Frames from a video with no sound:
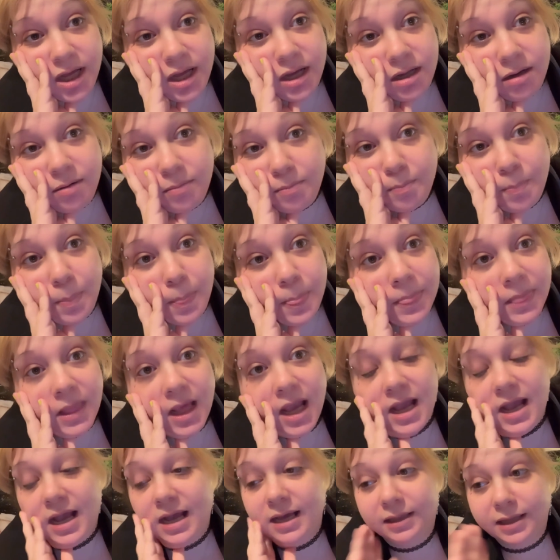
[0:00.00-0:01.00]
it
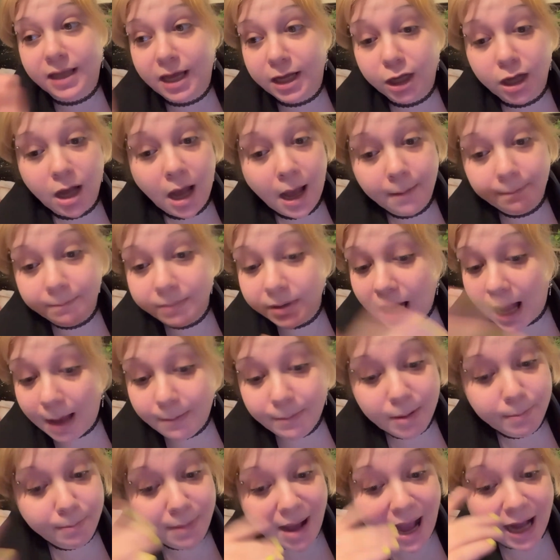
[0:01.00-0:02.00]
and like
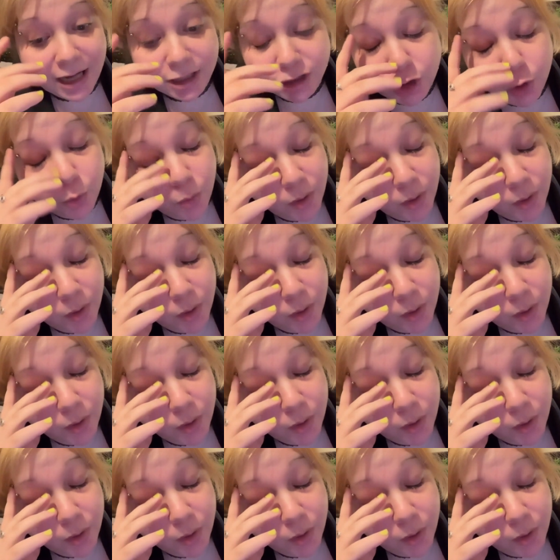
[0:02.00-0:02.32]
coming back to